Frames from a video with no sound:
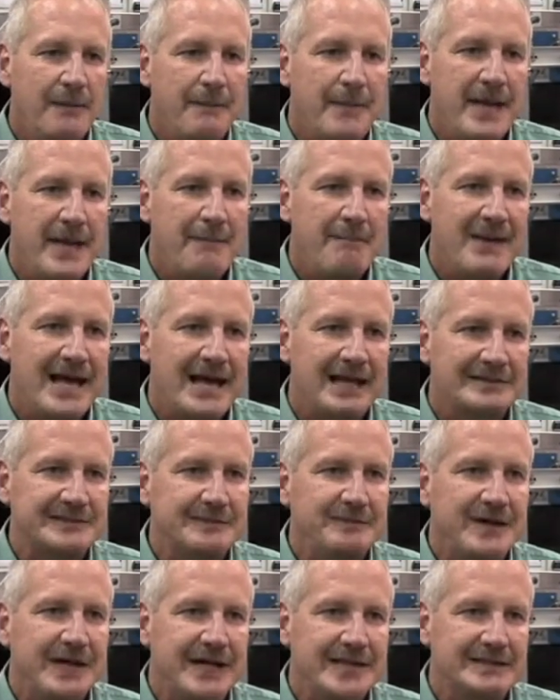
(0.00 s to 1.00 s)
It
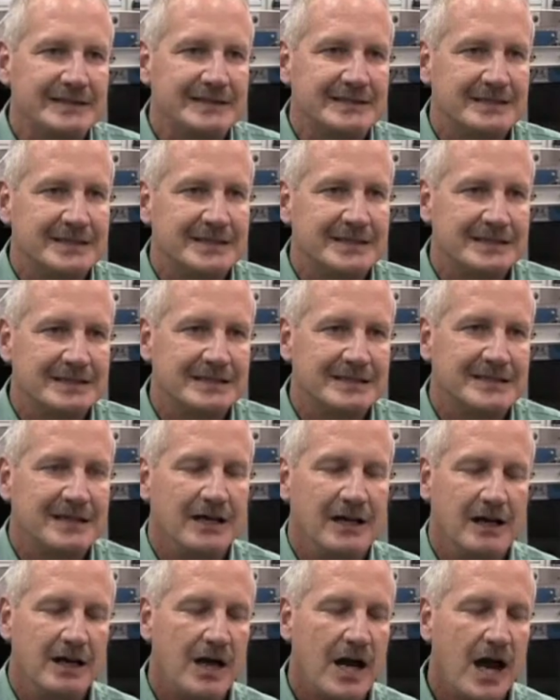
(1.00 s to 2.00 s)
maximizes
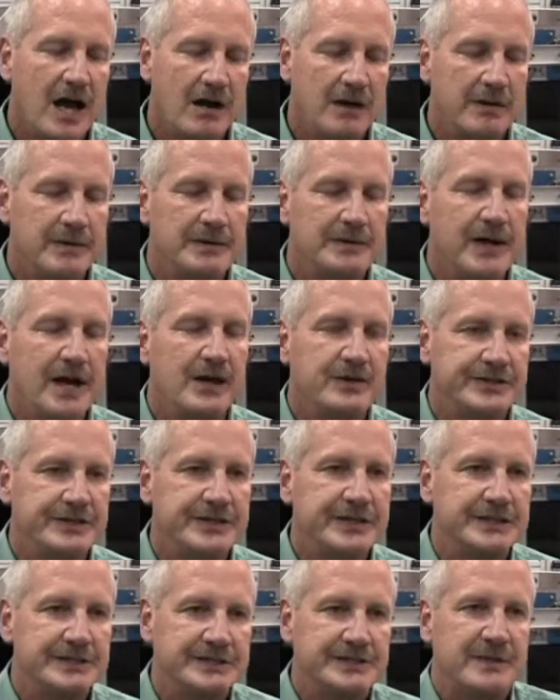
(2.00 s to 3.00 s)
our
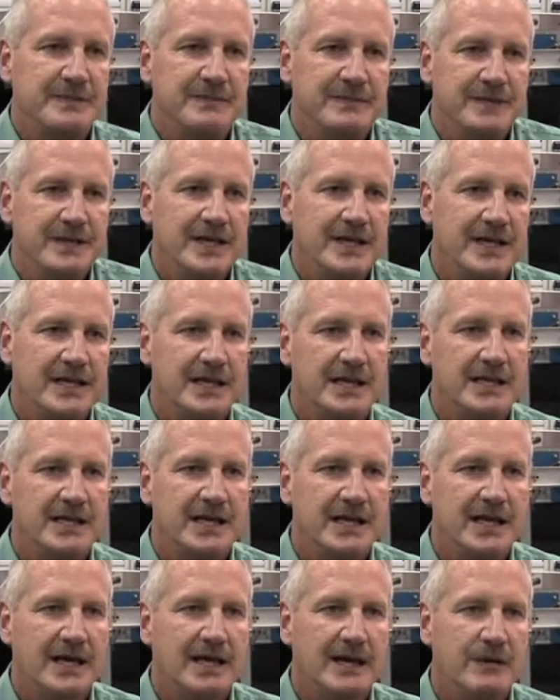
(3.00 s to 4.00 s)
system, and
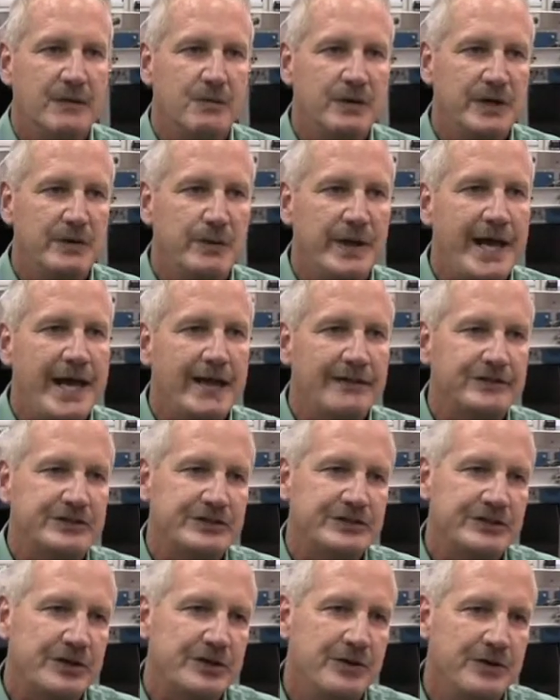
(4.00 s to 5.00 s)
when we have to
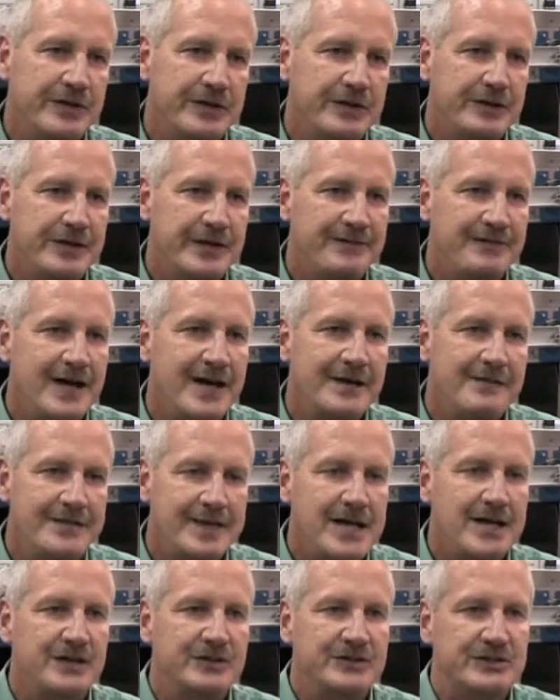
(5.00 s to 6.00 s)
sow
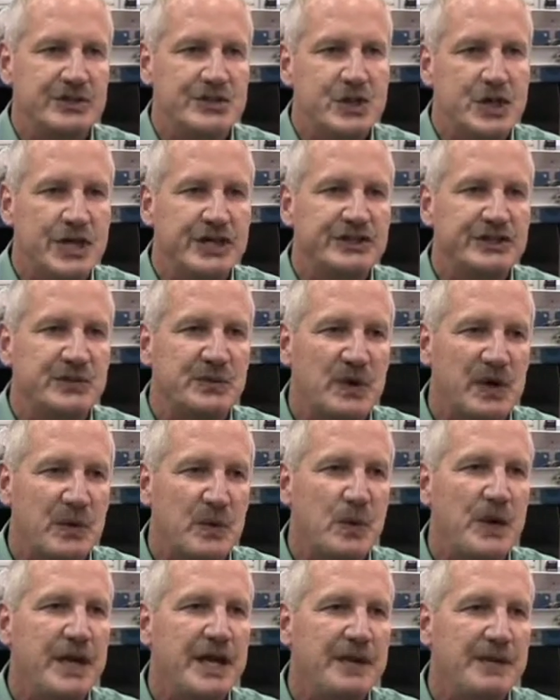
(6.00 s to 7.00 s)
35,000 trays in 1
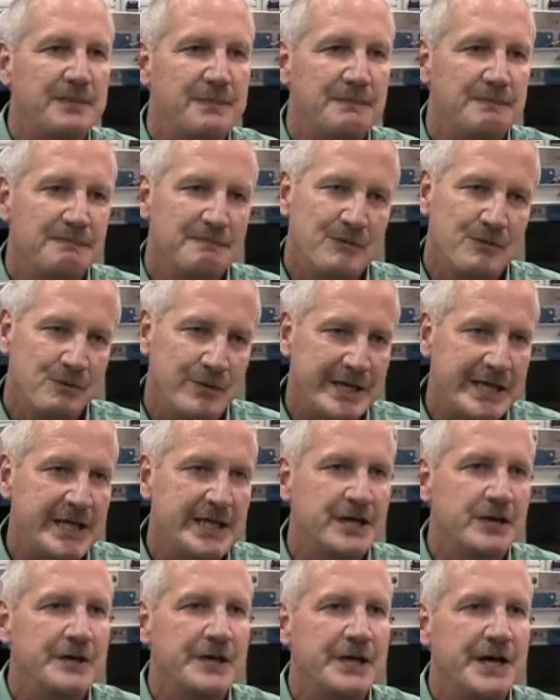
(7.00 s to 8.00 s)
week, we
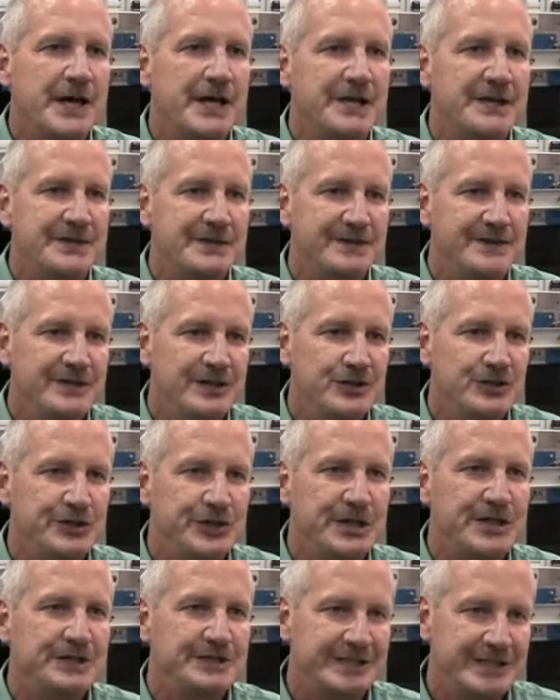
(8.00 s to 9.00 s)
get her done,
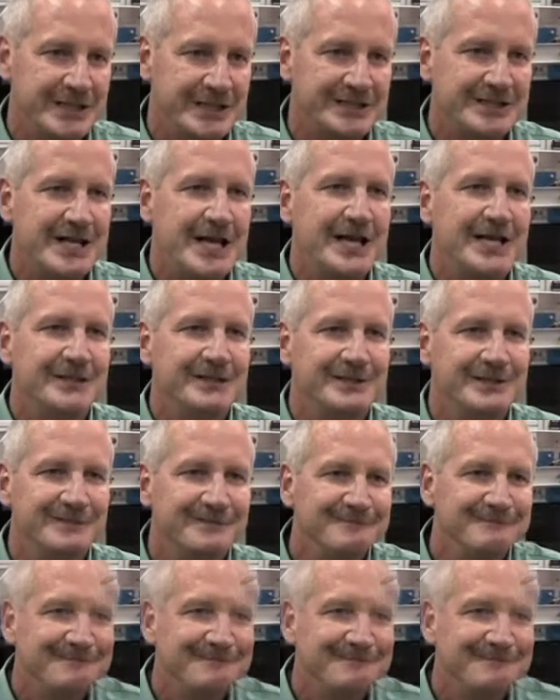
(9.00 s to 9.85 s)
usually in 6 days.